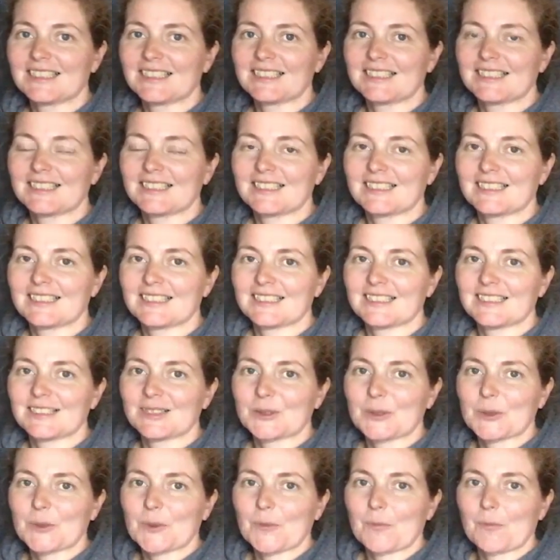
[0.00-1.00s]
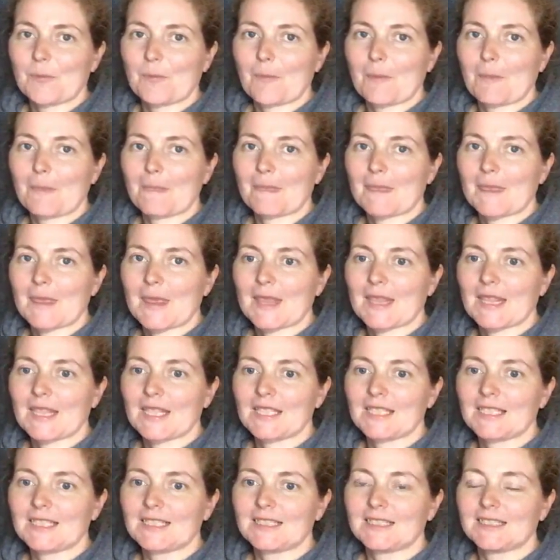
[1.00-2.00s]

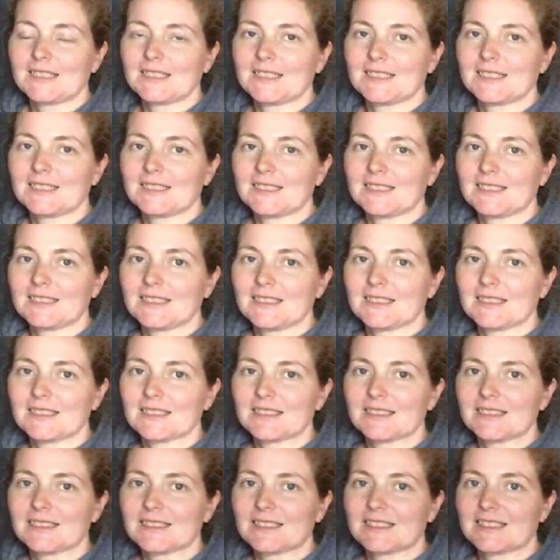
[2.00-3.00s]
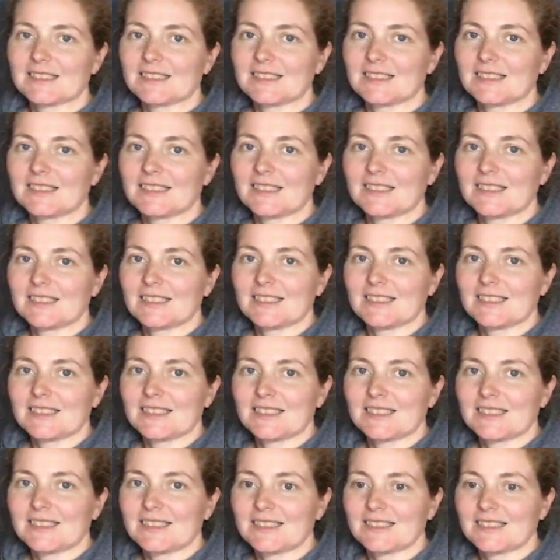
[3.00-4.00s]

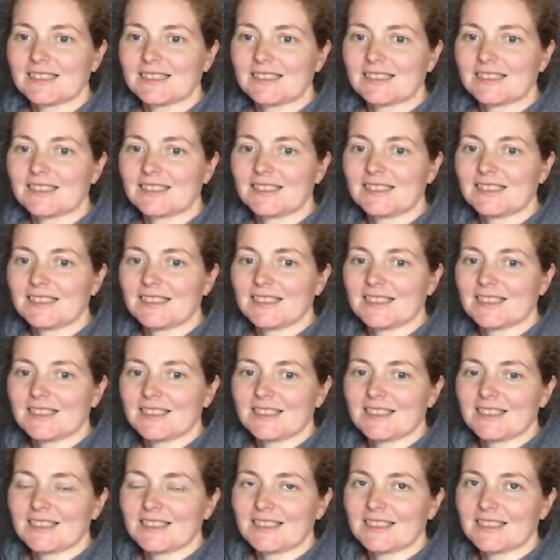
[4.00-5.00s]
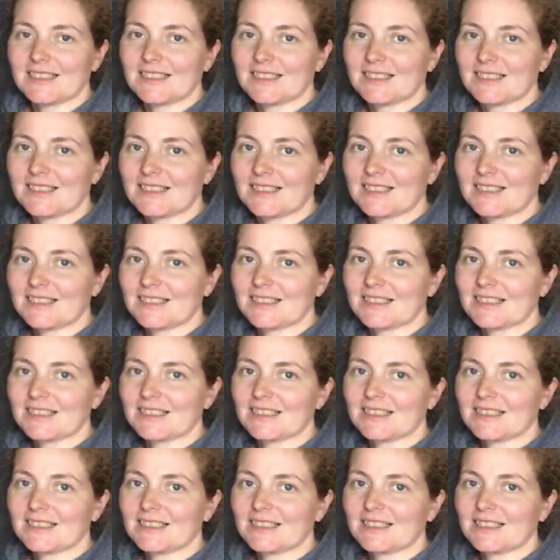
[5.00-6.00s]

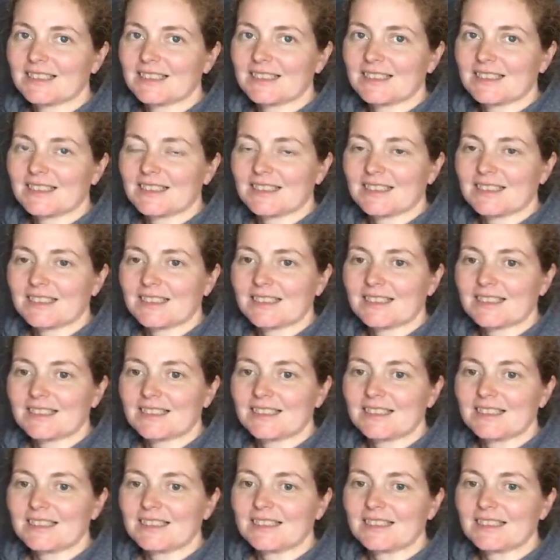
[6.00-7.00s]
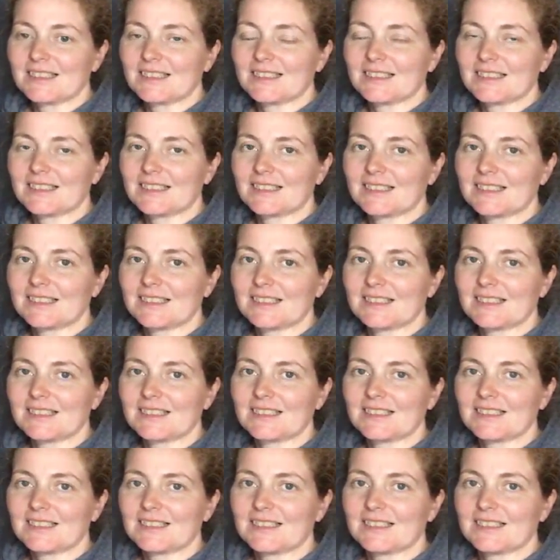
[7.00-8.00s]
(not speaking)